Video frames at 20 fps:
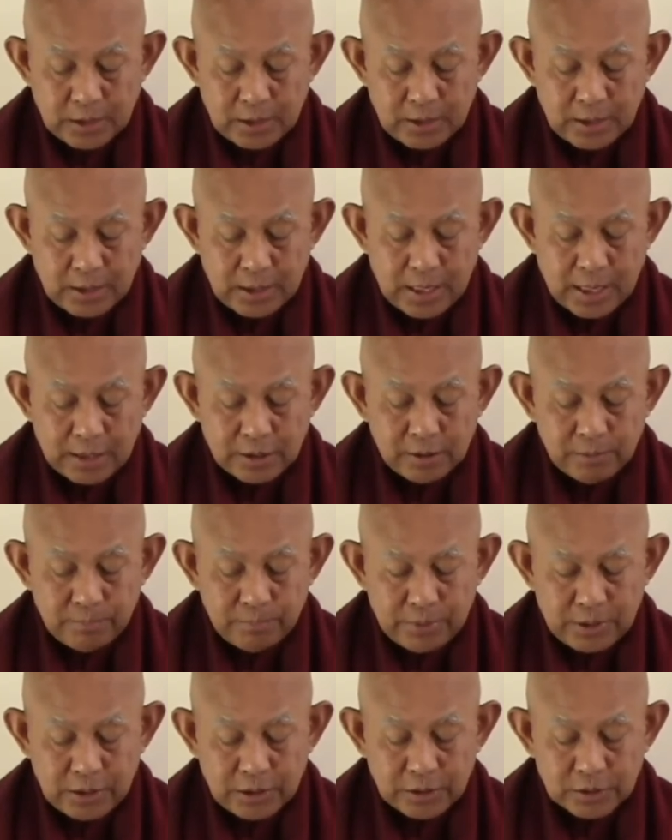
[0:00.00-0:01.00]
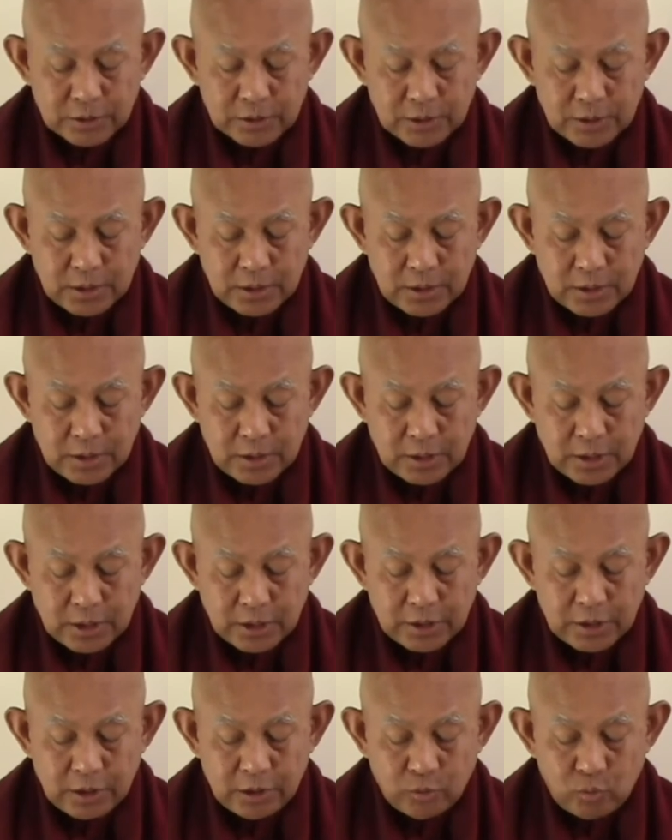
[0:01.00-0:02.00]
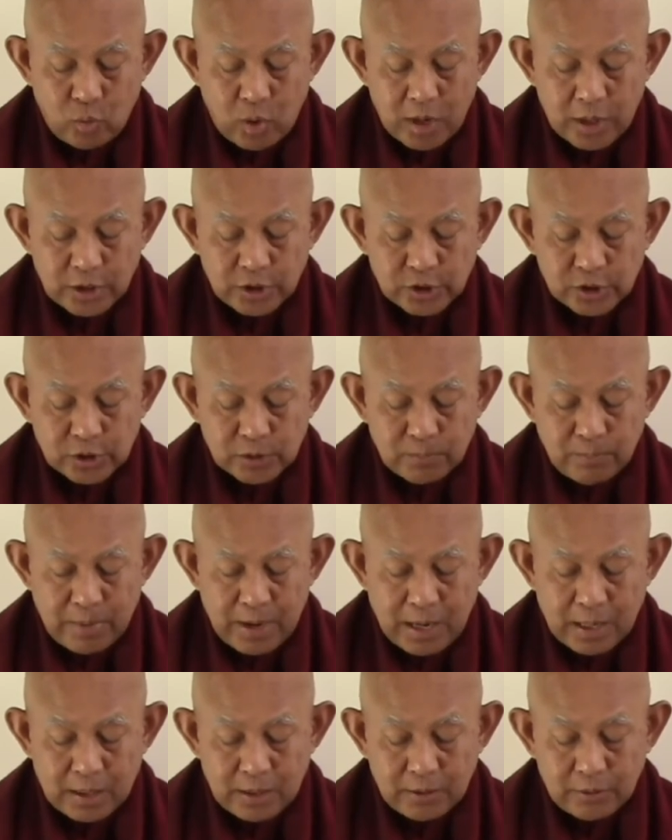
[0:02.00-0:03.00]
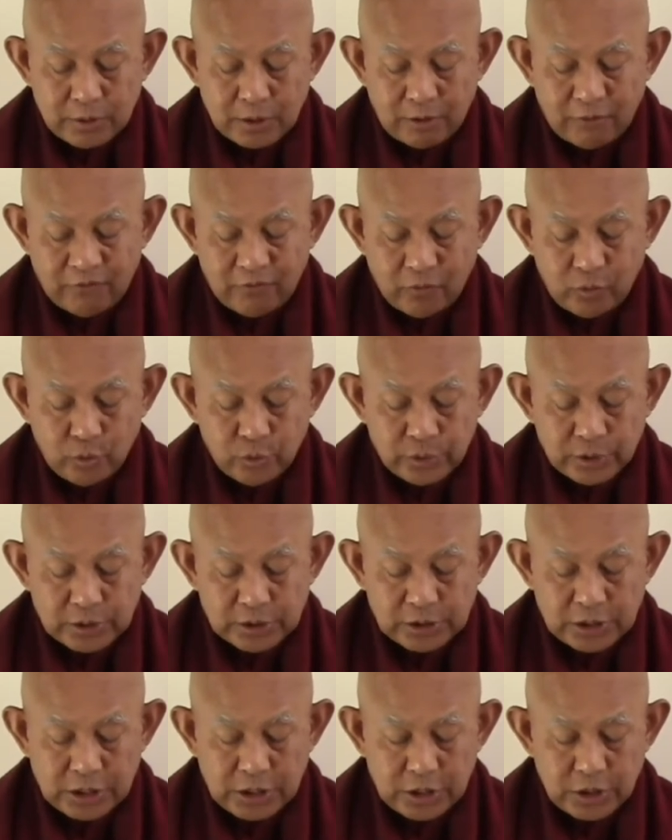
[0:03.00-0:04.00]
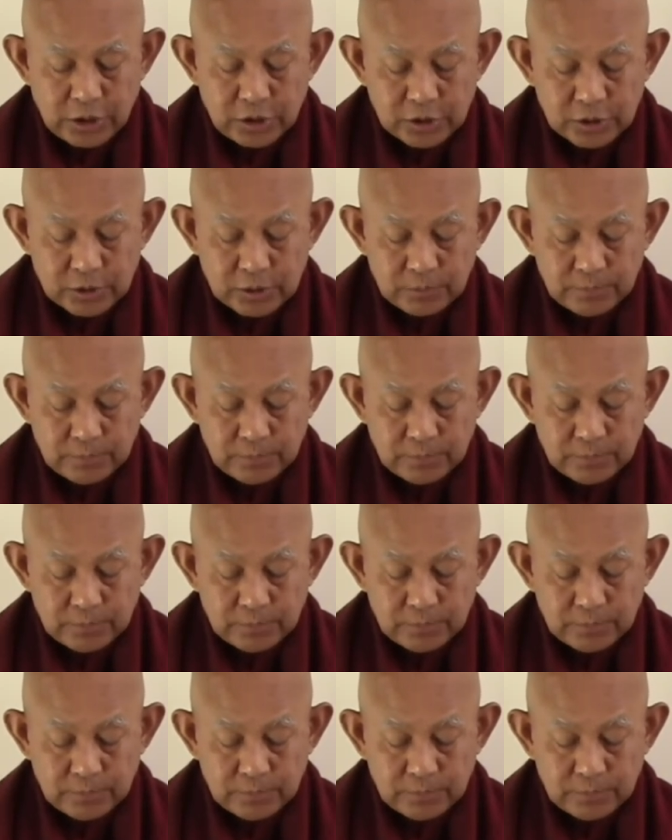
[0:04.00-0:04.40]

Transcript: Another base. The third one, smell, the fourth, taste.